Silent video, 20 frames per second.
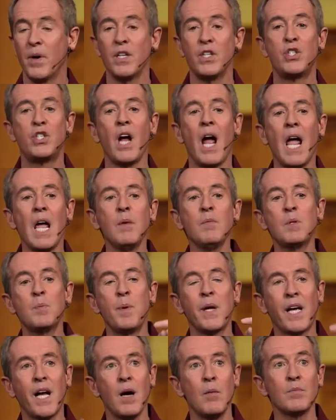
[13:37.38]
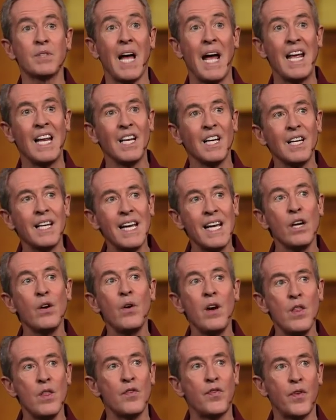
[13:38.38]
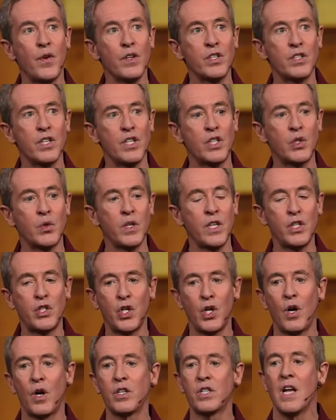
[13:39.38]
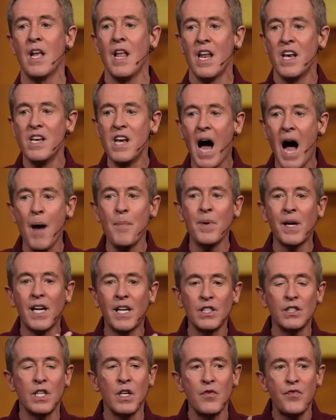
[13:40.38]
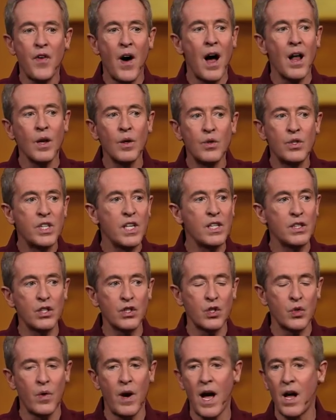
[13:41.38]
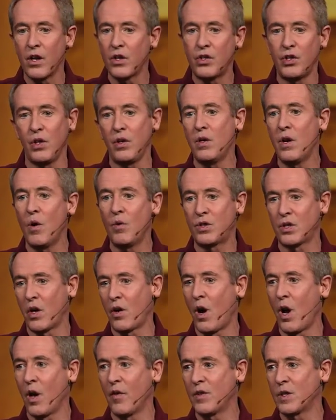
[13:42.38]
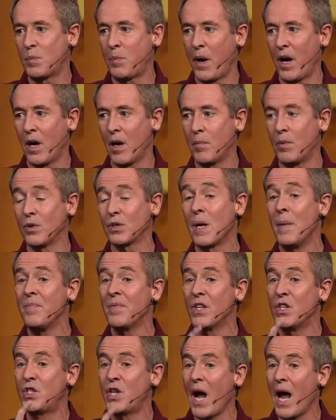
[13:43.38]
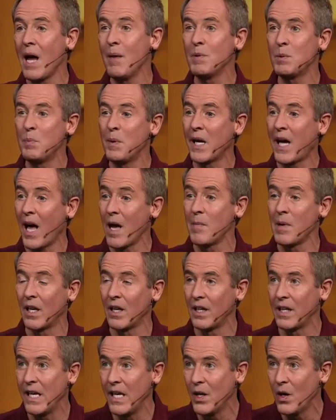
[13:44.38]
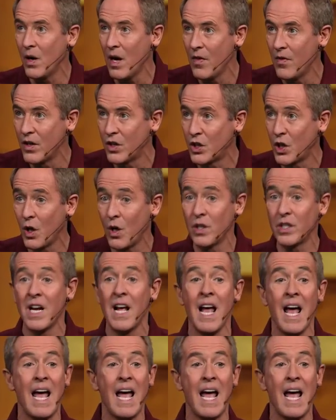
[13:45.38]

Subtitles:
James becomes a leader in the first century church, not because he followed Jesus around and took notes on all of his parables. James became a leader in the church.